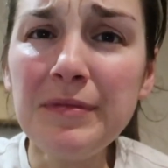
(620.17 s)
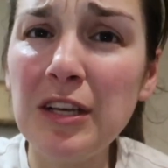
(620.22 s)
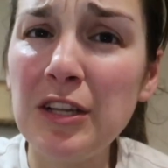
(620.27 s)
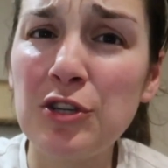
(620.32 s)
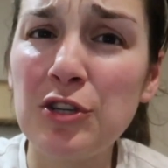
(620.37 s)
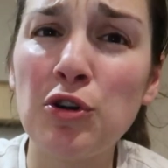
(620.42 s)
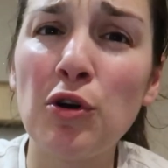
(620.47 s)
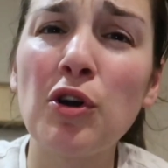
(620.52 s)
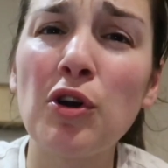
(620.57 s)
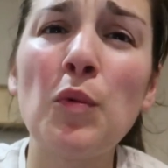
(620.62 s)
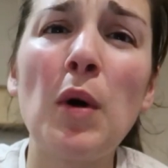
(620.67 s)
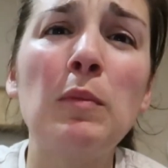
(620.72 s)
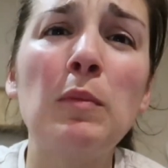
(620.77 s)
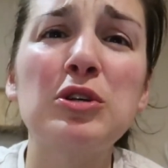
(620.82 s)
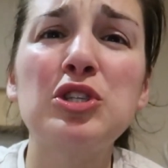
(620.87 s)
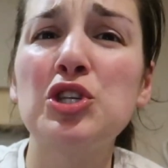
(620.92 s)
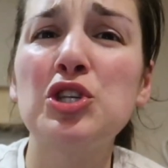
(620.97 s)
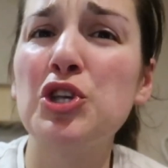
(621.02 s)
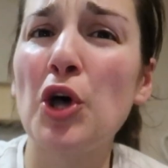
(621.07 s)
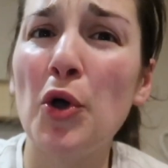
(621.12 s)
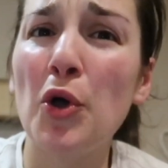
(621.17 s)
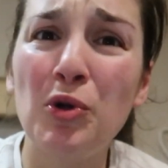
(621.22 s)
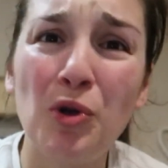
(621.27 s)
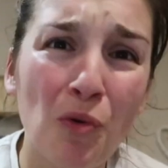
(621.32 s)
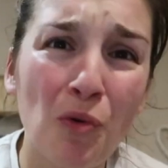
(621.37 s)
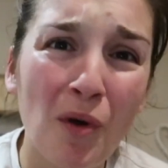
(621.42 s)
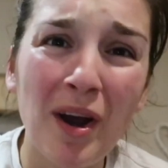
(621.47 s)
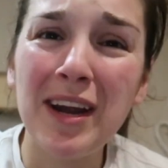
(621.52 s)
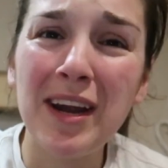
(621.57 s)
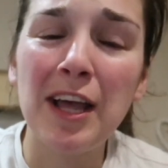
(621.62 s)
The chocolate one was so
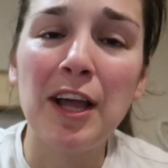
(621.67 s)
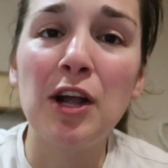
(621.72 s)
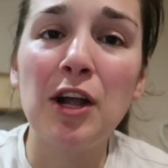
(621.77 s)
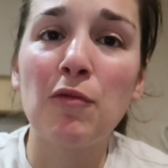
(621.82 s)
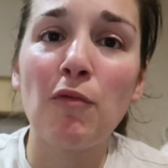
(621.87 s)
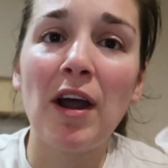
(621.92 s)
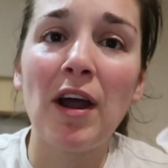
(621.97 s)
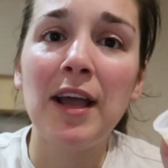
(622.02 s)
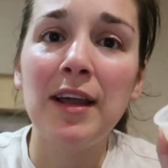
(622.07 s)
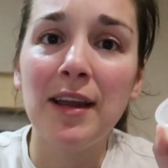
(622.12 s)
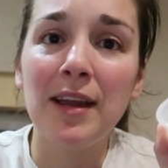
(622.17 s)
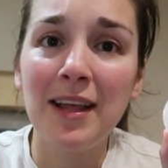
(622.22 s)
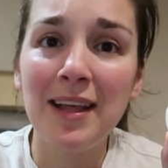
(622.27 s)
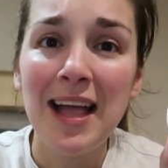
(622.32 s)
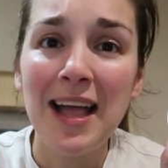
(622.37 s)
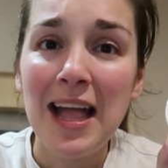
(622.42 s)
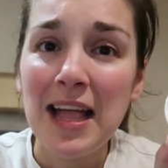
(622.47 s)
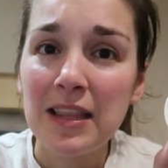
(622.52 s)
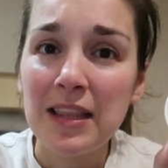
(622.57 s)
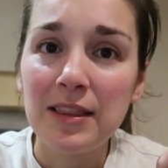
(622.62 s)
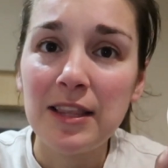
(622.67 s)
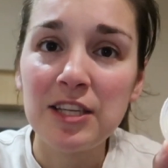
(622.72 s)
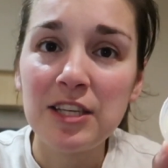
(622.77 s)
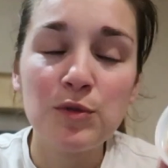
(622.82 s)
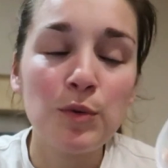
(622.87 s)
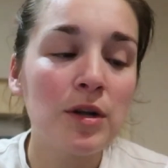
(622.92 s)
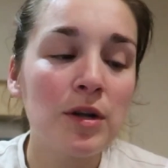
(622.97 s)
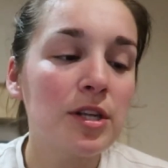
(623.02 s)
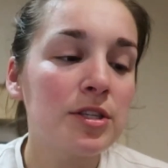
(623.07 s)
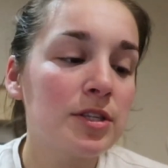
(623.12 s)
gritty and grainy.
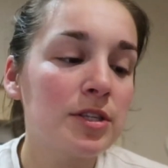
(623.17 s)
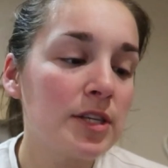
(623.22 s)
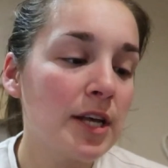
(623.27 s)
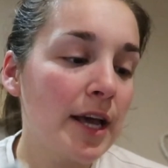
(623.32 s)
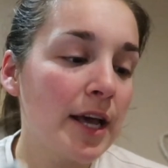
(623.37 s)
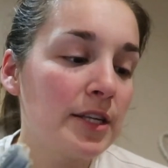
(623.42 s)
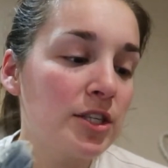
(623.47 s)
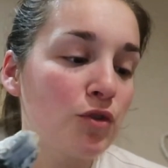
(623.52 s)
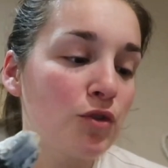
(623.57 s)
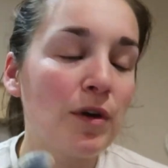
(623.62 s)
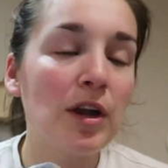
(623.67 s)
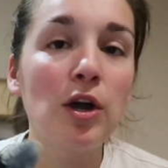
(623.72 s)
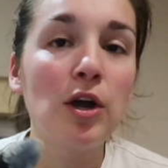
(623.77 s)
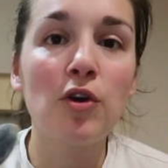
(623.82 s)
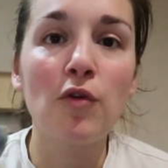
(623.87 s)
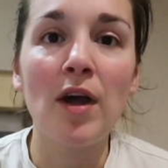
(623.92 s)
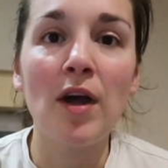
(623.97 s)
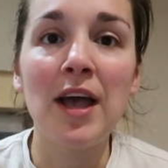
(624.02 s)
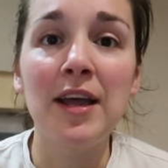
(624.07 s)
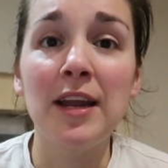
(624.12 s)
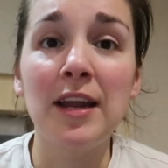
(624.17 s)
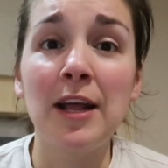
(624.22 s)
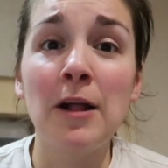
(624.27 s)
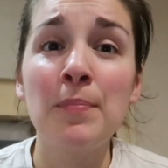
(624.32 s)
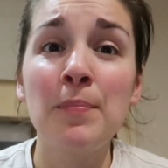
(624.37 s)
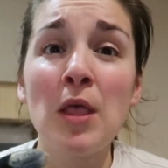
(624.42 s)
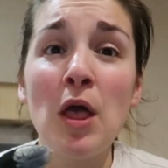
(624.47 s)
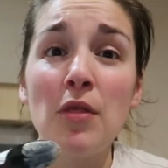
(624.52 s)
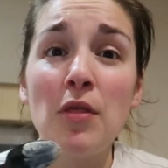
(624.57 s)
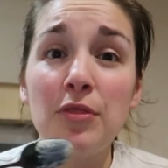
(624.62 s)
This one doesn't taste gritty or
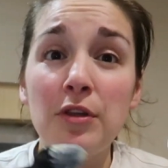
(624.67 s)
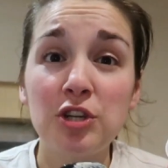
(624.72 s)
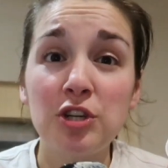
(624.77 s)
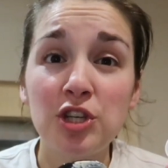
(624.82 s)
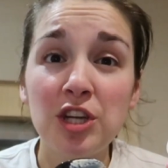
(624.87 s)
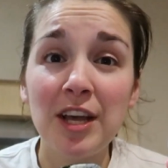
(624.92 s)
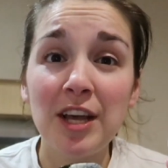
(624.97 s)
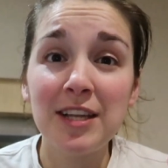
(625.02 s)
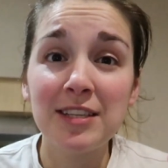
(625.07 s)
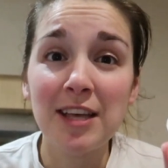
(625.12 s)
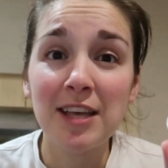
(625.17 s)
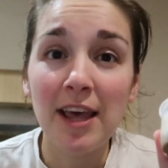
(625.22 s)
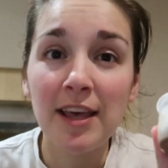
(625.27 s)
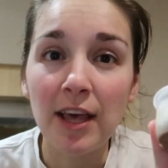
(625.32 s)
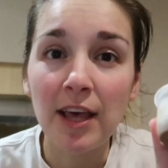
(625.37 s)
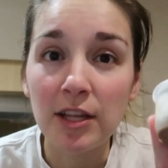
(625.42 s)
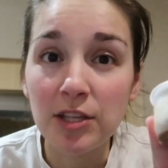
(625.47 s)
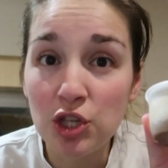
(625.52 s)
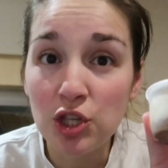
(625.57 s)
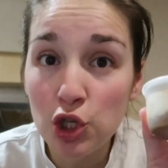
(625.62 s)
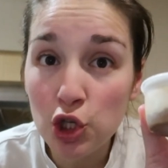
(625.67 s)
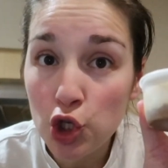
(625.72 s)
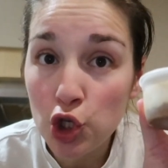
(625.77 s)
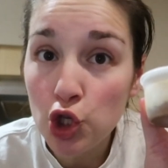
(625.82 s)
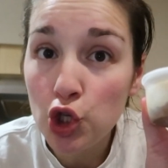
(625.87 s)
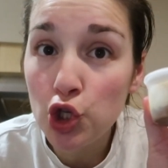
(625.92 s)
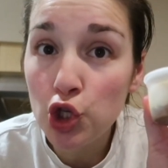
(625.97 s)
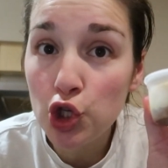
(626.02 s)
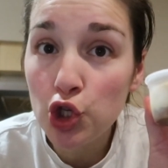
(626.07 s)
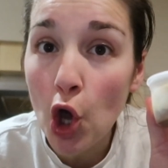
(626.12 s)
grainy. The cheesecake is
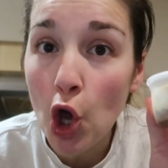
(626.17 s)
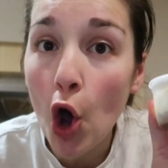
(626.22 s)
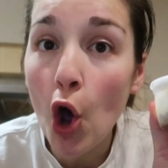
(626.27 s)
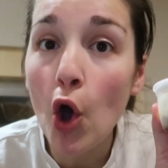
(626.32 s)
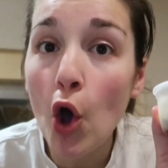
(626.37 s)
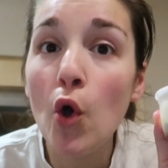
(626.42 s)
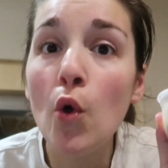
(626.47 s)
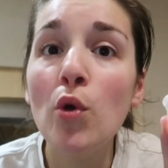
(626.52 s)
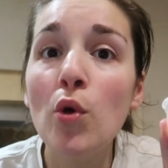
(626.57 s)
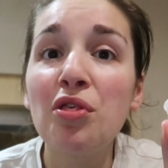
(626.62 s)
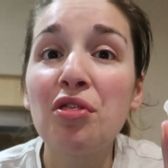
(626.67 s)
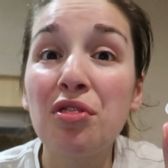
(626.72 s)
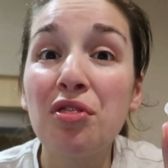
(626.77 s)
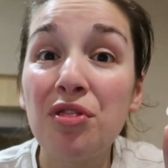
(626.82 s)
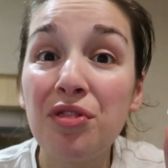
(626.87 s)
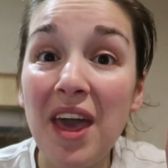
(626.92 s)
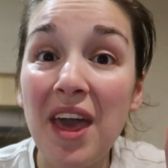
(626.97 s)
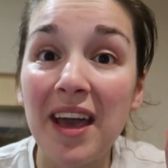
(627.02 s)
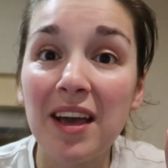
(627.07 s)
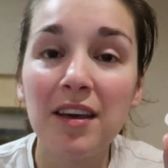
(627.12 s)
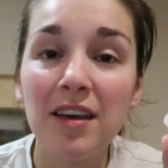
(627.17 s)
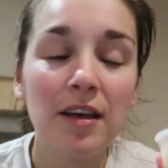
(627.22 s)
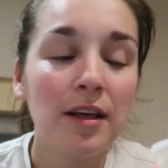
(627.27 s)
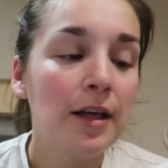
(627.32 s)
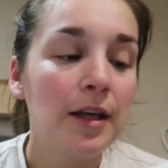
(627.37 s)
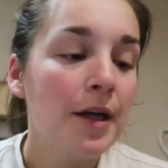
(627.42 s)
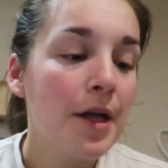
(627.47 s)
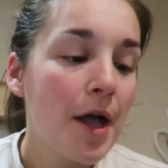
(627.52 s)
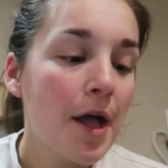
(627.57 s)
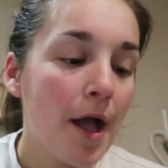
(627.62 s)
so thick.
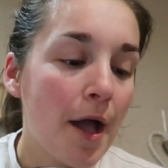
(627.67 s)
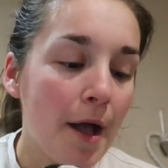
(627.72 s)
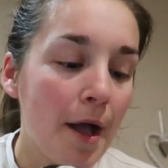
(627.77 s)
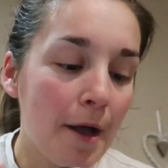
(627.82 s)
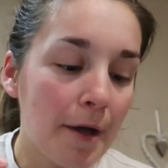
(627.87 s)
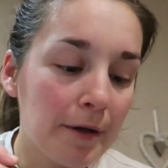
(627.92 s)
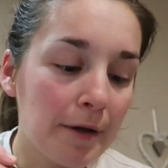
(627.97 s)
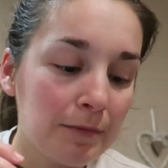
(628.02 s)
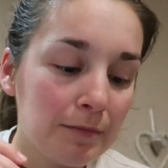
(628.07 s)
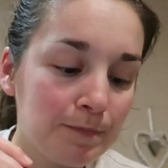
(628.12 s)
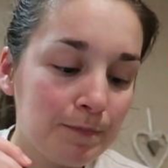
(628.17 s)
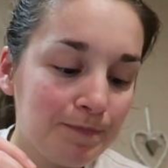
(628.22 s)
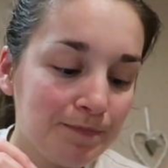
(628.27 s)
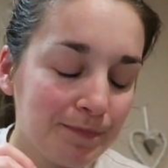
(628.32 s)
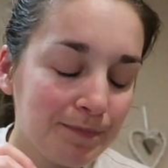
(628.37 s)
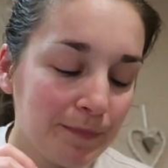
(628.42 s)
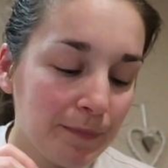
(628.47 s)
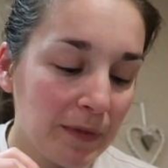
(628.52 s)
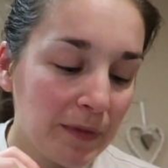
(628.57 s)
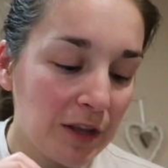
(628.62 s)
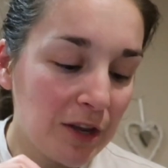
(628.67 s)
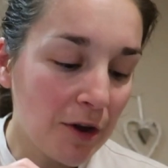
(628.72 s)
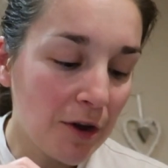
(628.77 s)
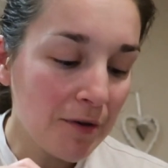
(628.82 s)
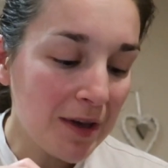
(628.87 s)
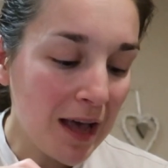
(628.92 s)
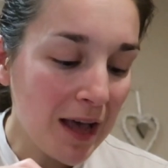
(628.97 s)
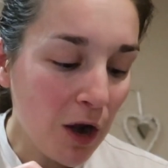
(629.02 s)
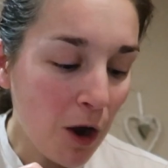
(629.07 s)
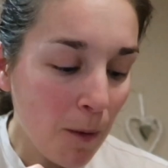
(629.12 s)
You
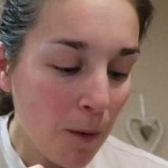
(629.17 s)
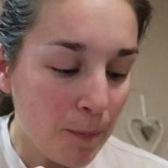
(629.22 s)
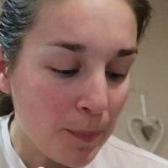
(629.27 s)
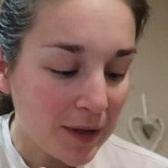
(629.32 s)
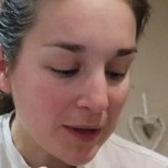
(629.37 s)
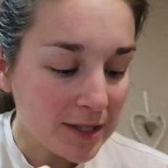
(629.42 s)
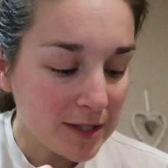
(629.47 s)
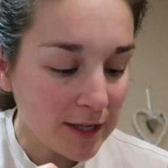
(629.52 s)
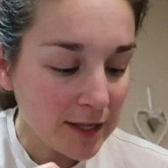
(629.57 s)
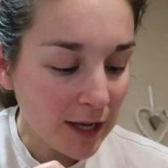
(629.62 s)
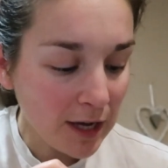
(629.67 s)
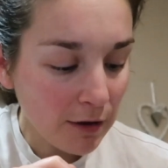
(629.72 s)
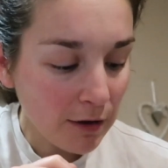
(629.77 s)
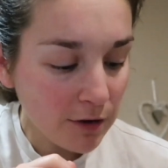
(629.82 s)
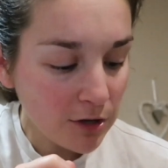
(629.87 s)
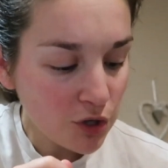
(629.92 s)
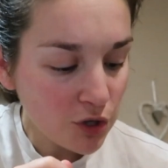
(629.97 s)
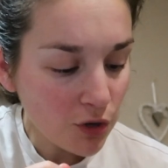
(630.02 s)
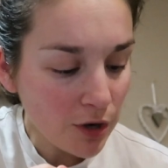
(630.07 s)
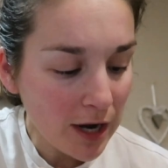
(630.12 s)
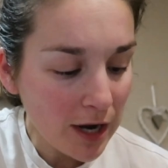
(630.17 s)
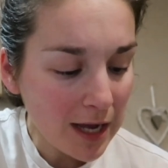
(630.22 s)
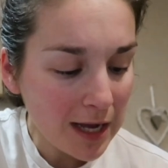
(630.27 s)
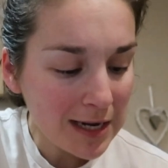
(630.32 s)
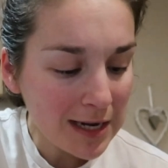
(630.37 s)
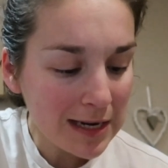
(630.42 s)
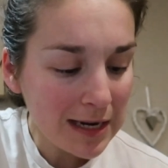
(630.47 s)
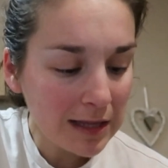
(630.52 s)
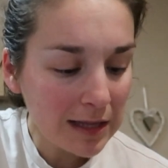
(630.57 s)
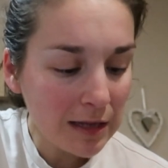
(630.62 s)
don't get a lot of biscuit. I'm gonna try
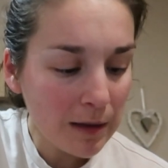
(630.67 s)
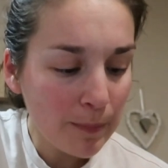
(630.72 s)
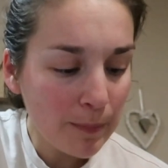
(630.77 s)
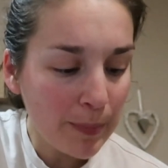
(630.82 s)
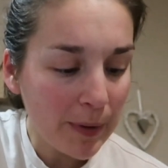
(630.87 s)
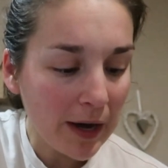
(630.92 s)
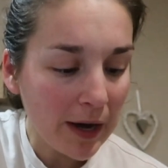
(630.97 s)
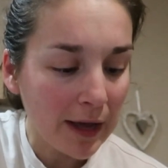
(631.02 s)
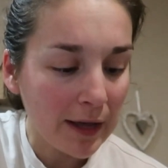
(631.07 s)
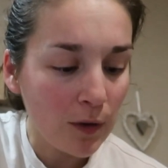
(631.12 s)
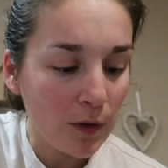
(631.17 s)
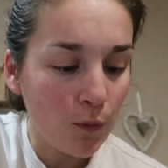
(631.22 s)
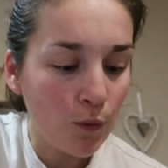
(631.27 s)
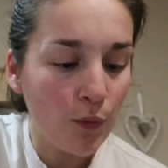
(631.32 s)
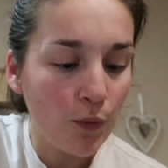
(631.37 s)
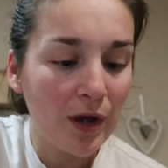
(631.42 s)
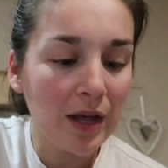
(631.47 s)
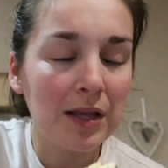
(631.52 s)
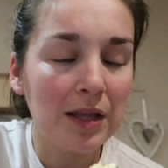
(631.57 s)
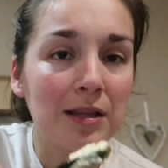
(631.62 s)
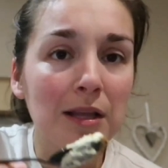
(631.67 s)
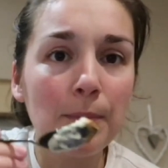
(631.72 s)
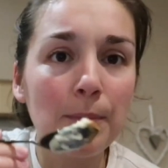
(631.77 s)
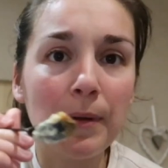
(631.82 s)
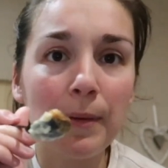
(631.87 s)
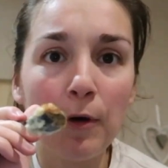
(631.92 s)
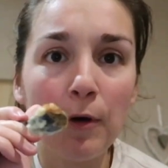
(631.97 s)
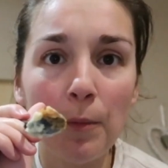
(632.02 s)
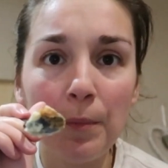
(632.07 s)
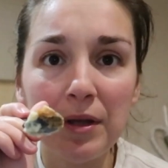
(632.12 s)
another bite with a
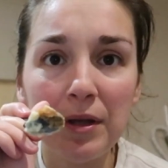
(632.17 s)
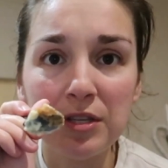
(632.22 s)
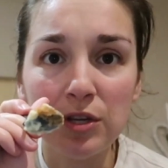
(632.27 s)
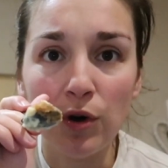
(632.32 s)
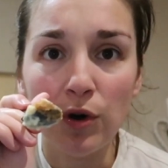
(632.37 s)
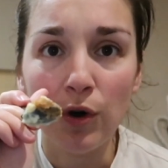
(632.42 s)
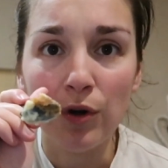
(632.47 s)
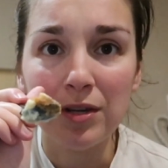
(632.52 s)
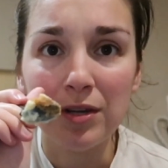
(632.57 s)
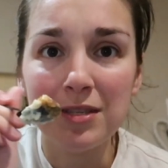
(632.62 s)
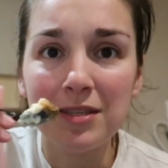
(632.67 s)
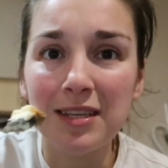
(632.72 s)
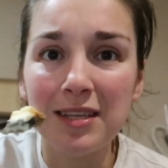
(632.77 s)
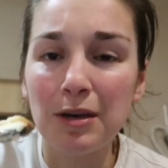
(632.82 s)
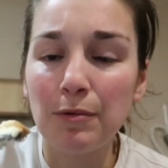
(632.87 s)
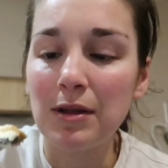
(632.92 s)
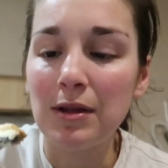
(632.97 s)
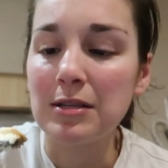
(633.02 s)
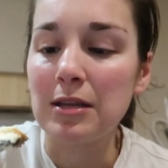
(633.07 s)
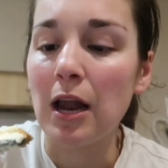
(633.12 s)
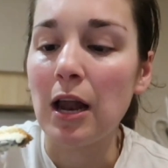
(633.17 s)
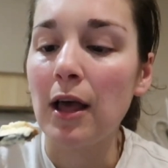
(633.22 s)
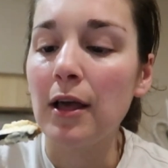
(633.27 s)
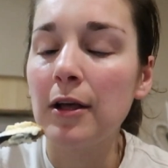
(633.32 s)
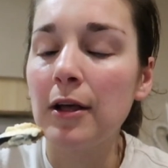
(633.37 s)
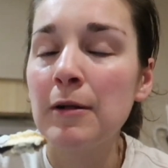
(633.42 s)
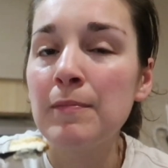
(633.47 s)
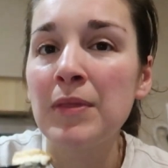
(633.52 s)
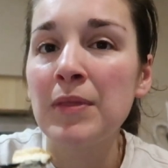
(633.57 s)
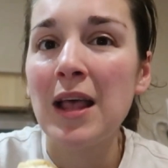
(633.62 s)
bit more biscuit on and see what it's
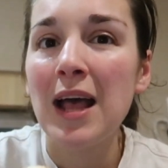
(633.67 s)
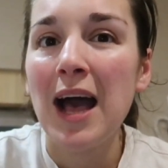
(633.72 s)
like.